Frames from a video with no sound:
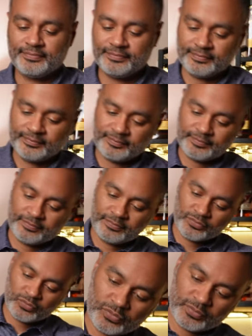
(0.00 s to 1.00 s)

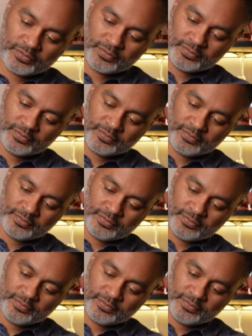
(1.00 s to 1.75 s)
(no one is talking)